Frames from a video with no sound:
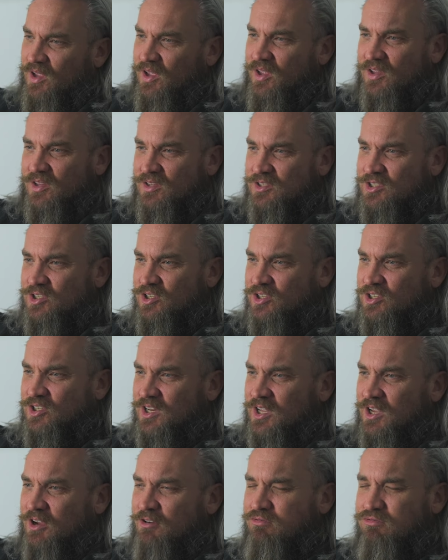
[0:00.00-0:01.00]
at such
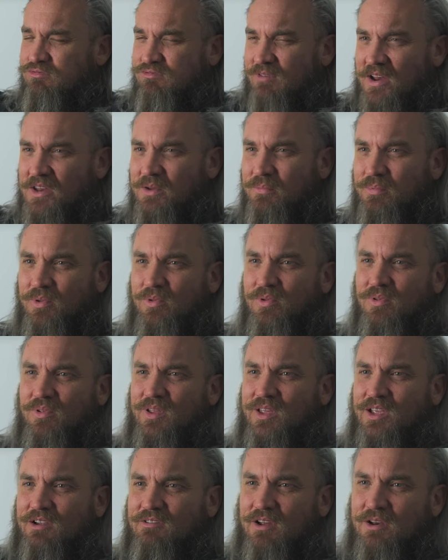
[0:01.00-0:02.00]
an incredible,
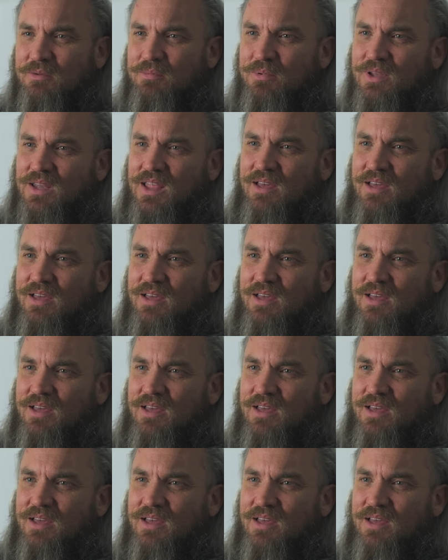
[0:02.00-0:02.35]
incredible